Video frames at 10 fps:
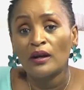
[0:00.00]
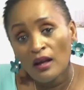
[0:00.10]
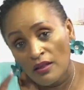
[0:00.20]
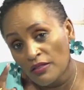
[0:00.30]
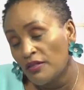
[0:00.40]
You
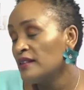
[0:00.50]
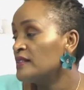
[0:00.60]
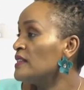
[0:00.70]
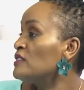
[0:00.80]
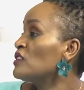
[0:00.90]
can't still
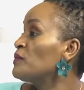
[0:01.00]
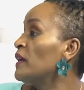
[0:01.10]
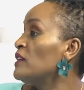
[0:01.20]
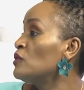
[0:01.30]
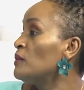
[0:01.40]
be
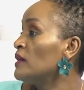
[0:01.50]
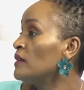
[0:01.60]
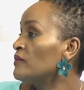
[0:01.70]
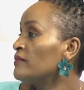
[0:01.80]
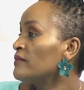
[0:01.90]
telling me
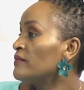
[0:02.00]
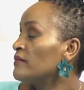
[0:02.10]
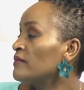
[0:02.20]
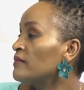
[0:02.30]
what you